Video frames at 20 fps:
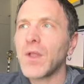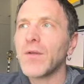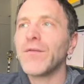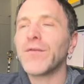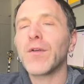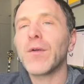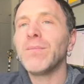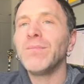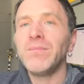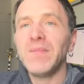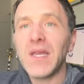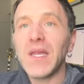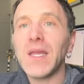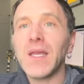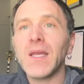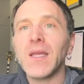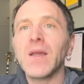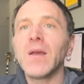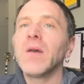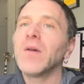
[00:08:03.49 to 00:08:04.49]
for
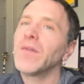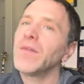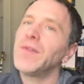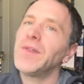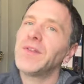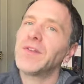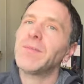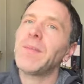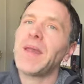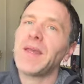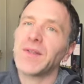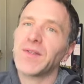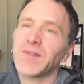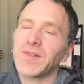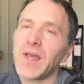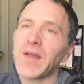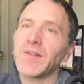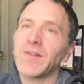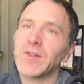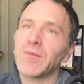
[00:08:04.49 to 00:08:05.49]
me, this makes
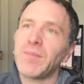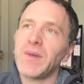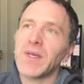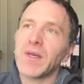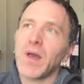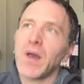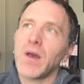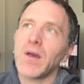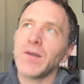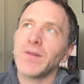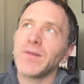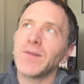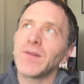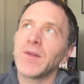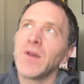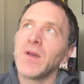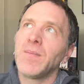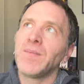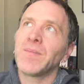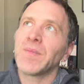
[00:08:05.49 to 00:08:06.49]
sense because
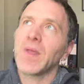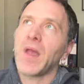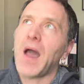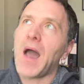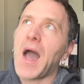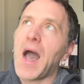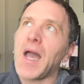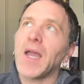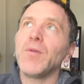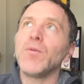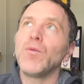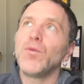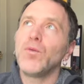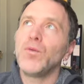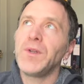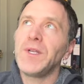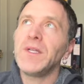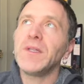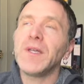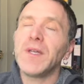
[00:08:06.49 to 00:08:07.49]
I
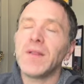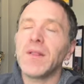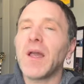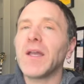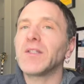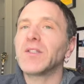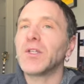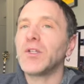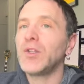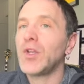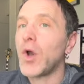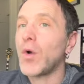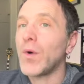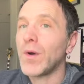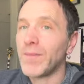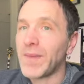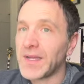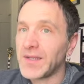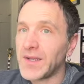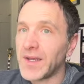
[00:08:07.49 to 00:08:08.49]
really like to know
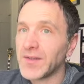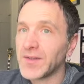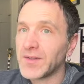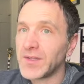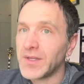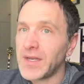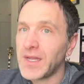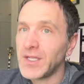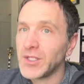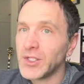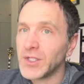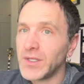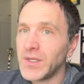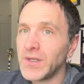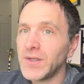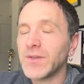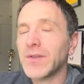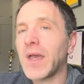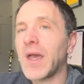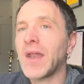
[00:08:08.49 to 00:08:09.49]
what my destination is.